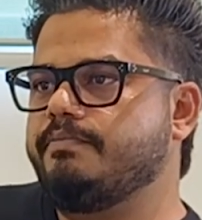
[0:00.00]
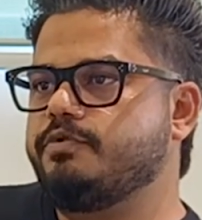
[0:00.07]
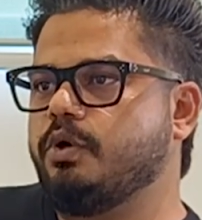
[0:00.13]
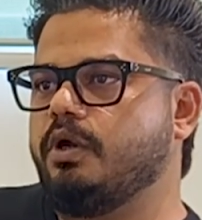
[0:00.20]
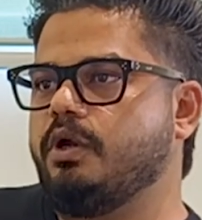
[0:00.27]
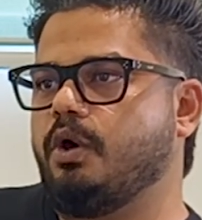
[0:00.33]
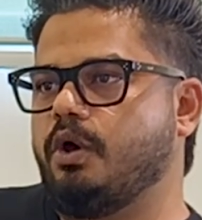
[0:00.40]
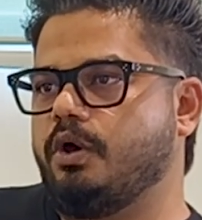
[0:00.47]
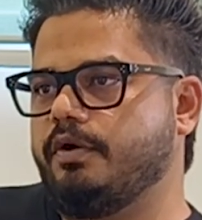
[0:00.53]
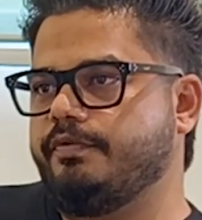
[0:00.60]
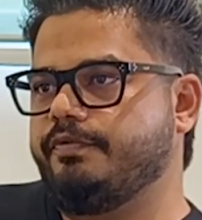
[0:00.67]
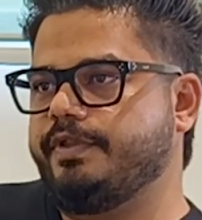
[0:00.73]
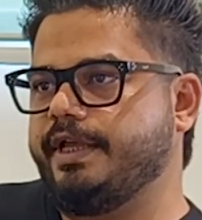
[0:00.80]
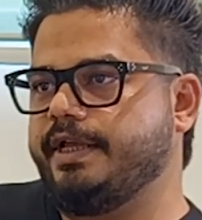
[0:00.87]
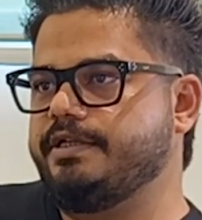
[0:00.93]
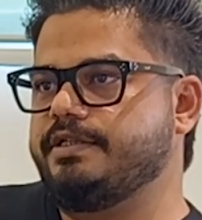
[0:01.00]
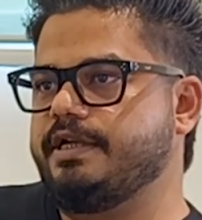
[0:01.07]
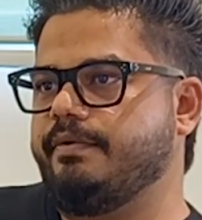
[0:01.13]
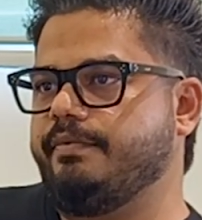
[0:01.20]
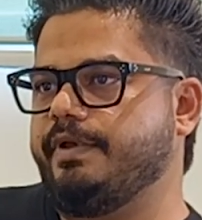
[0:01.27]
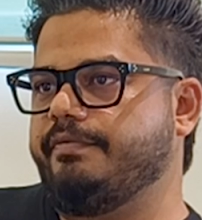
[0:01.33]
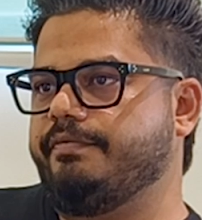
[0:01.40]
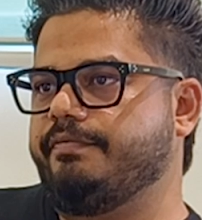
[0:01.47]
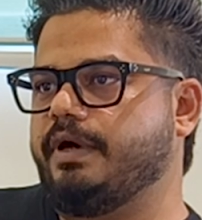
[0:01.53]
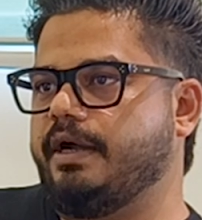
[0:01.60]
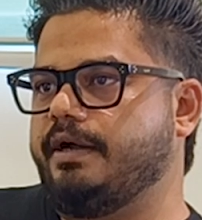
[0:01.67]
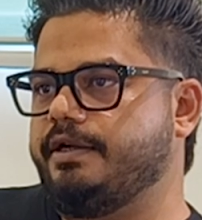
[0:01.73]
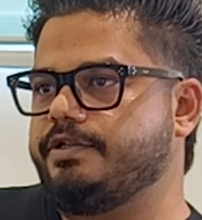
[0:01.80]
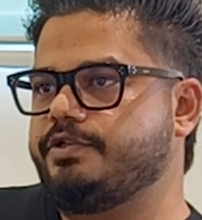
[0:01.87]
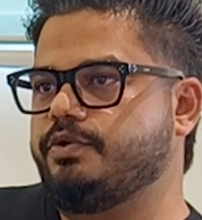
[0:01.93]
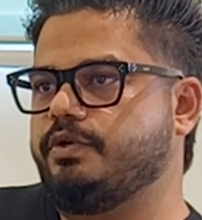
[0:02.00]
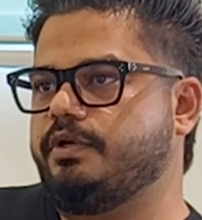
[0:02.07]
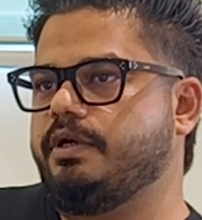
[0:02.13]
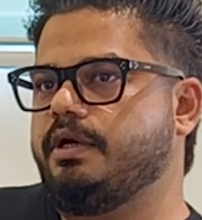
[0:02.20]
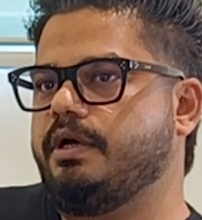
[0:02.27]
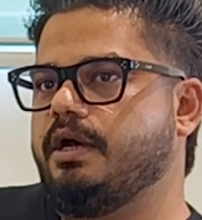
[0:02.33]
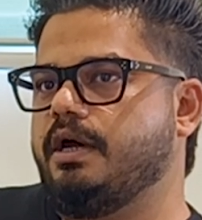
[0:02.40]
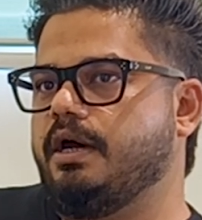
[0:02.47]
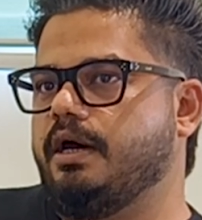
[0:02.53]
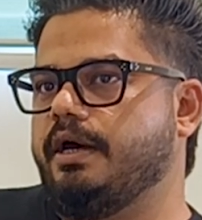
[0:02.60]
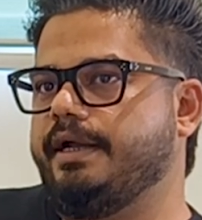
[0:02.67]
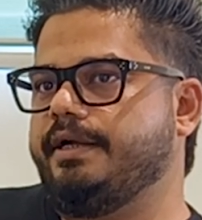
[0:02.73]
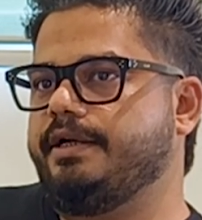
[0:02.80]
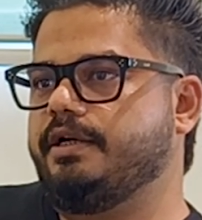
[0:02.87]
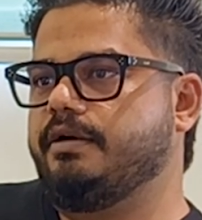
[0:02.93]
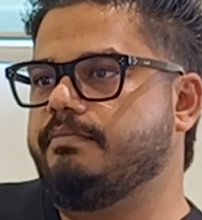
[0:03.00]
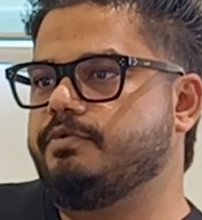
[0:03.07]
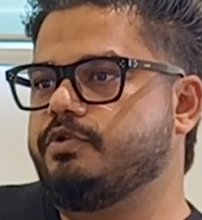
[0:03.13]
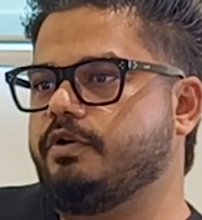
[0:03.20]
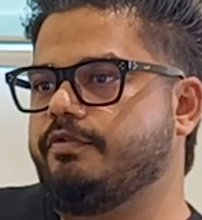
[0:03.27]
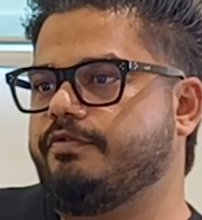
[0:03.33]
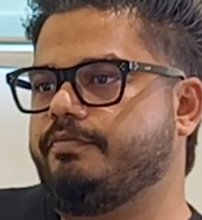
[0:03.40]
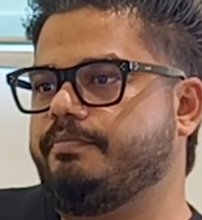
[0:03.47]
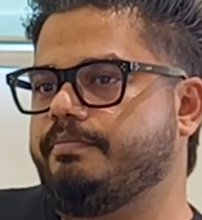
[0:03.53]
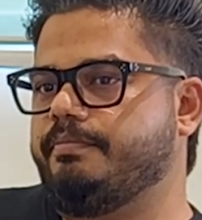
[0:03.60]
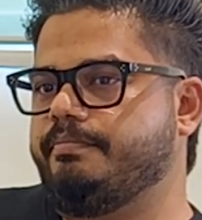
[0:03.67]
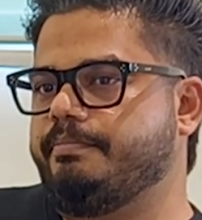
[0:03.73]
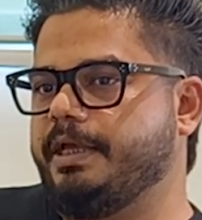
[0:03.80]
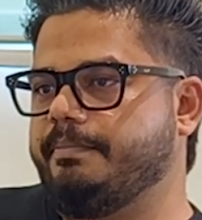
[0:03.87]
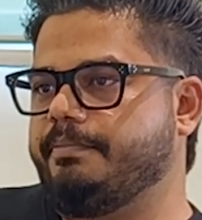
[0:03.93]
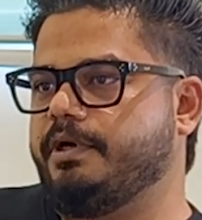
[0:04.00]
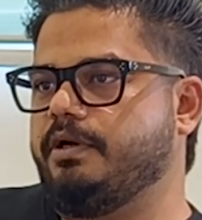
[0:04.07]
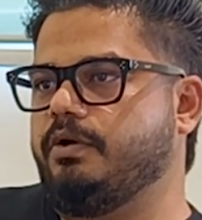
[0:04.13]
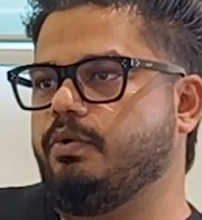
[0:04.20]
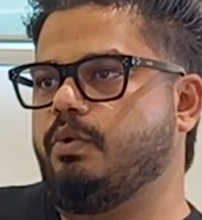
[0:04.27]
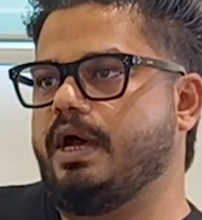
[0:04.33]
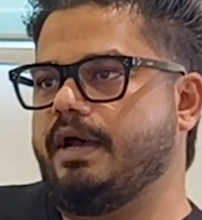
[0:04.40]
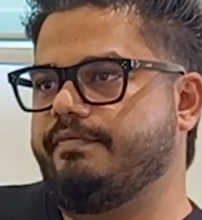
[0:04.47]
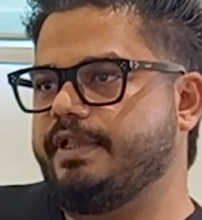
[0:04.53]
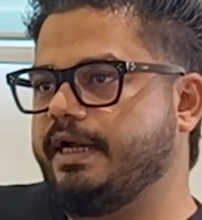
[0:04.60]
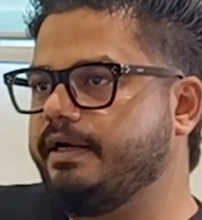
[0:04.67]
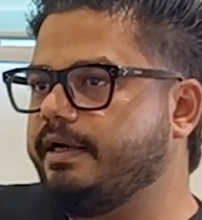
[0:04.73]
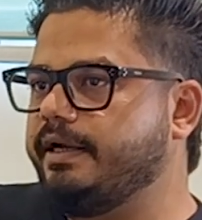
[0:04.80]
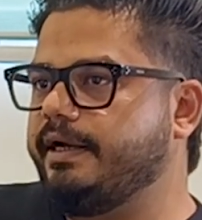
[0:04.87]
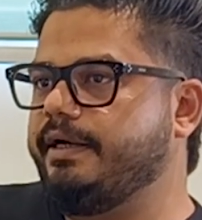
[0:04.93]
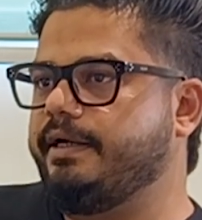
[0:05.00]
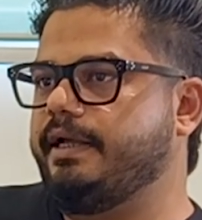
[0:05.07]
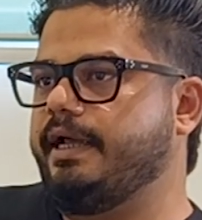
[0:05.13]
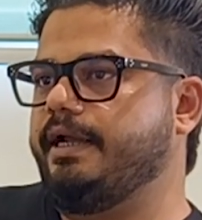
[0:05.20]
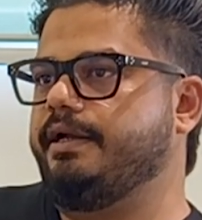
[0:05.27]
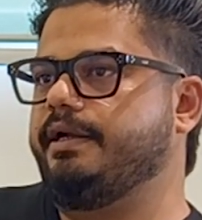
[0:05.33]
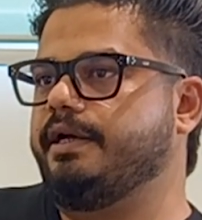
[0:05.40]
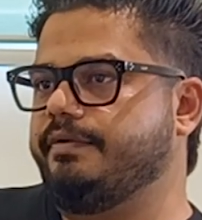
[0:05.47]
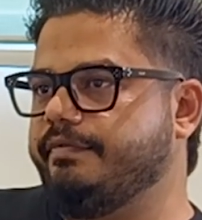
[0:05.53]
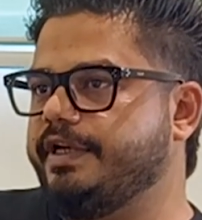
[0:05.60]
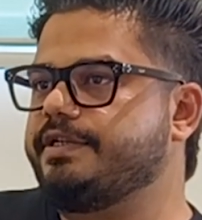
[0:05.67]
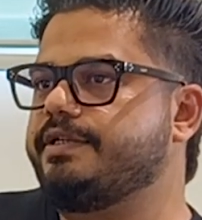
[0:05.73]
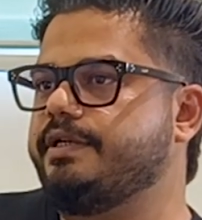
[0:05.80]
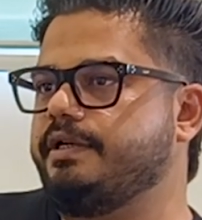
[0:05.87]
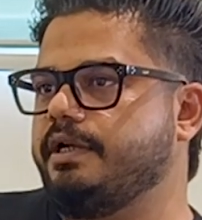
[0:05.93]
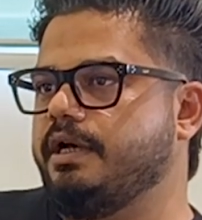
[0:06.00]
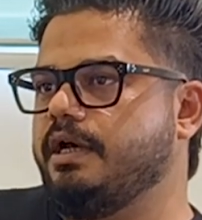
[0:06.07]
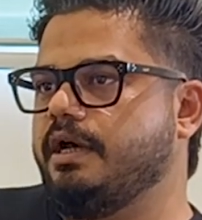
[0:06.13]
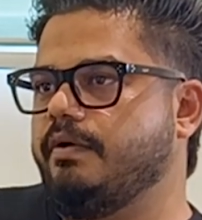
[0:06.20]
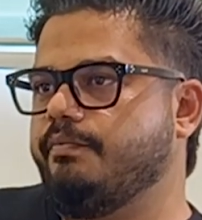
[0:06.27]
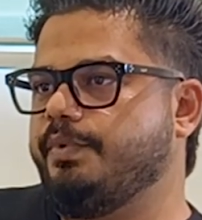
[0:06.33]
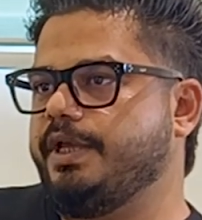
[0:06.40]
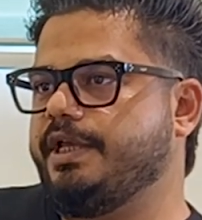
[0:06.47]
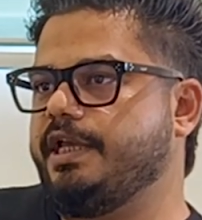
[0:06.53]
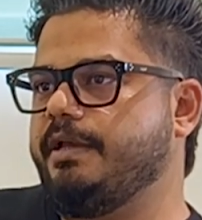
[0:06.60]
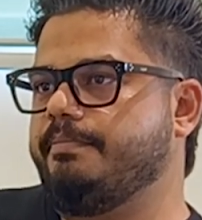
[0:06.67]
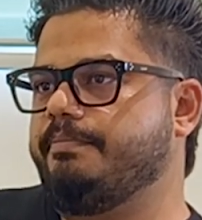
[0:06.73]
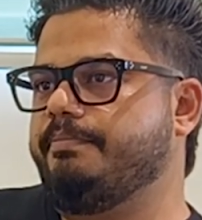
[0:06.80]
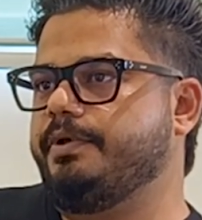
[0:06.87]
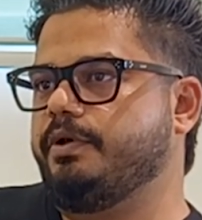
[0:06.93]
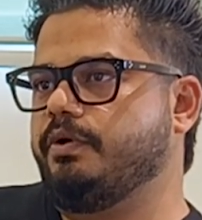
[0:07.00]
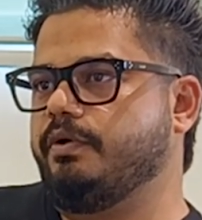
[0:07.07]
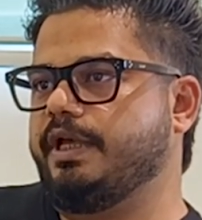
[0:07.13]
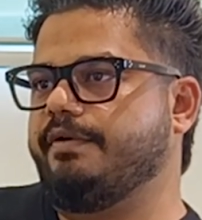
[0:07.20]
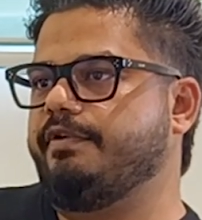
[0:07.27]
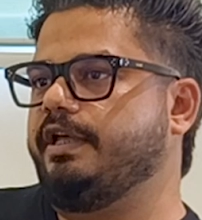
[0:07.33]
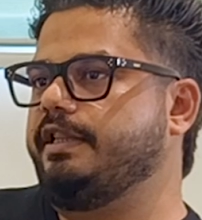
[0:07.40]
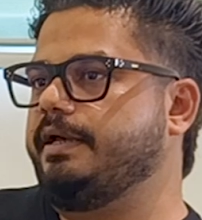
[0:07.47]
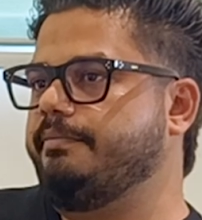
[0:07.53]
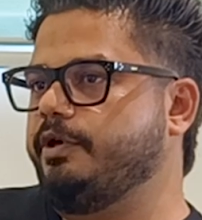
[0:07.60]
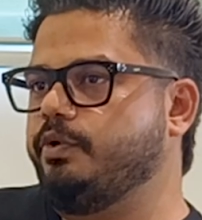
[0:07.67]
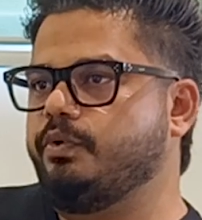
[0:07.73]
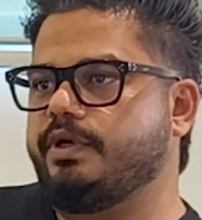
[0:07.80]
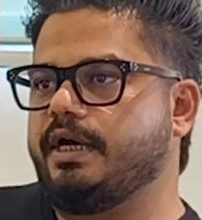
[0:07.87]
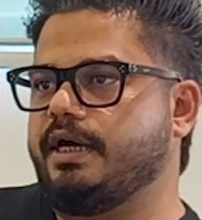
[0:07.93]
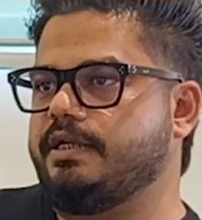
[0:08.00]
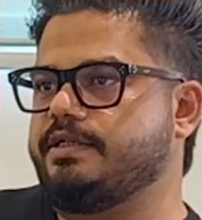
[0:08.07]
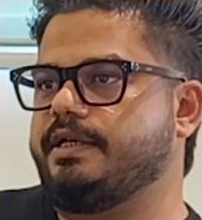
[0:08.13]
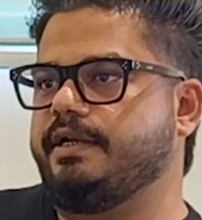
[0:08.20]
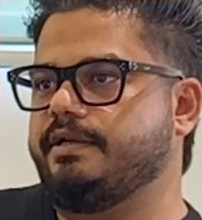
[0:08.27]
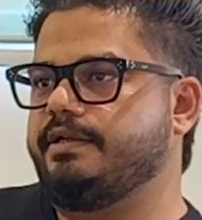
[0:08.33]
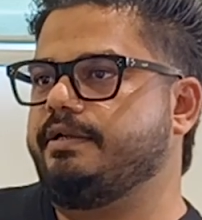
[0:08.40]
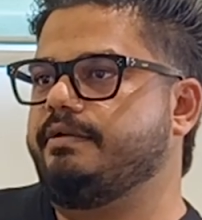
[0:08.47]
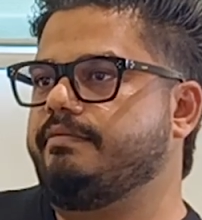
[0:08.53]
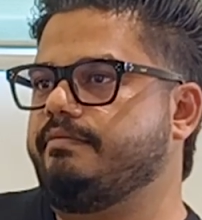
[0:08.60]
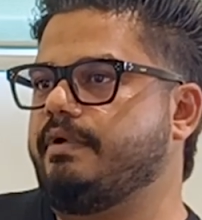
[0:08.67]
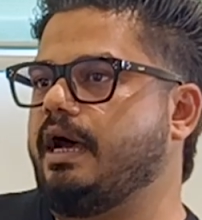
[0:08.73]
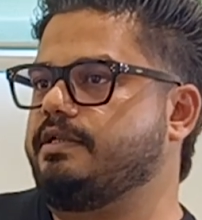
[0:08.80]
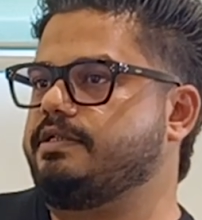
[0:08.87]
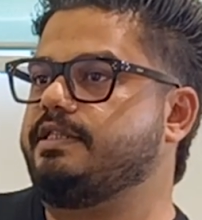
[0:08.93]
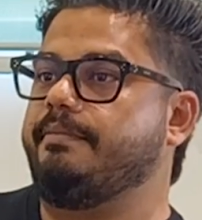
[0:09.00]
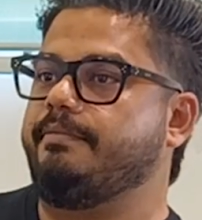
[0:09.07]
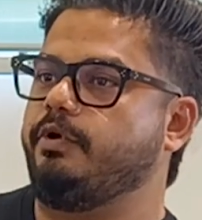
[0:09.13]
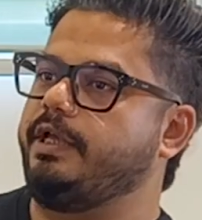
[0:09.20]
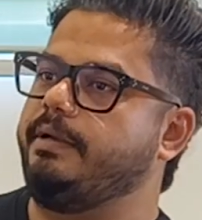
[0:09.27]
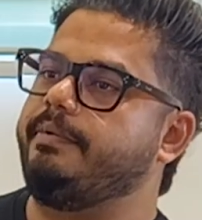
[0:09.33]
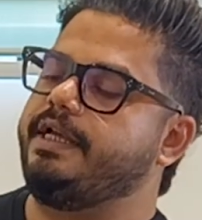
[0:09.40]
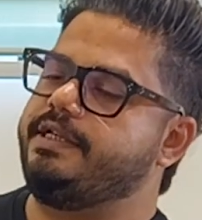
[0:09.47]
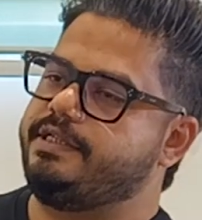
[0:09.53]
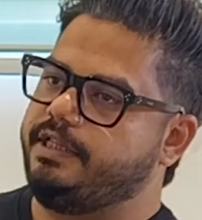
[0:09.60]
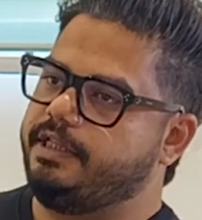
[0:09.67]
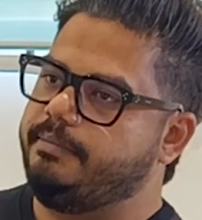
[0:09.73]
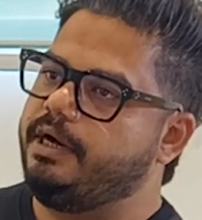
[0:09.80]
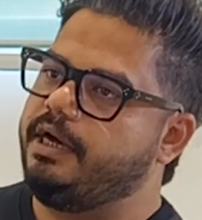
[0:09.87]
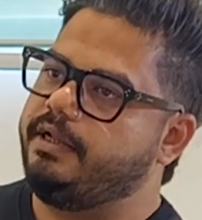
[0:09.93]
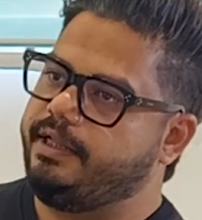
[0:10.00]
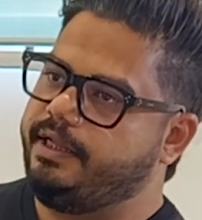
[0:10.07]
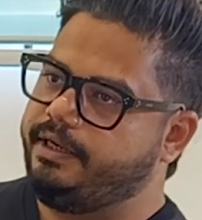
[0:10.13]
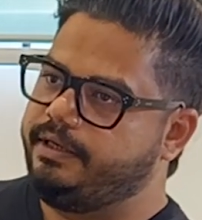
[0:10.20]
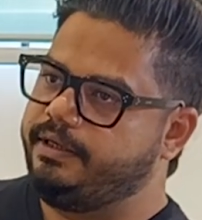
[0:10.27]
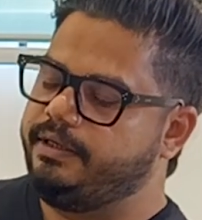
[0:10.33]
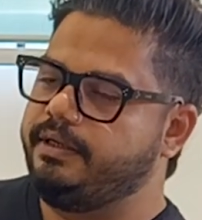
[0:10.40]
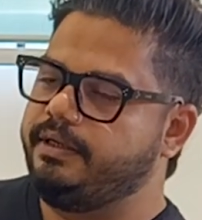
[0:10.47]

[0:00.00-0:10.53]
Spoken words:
So a lot of things that we've understood in terms of people who have that grit and conviction, we keep giving them new tasks and ask them to keep raising the bar then.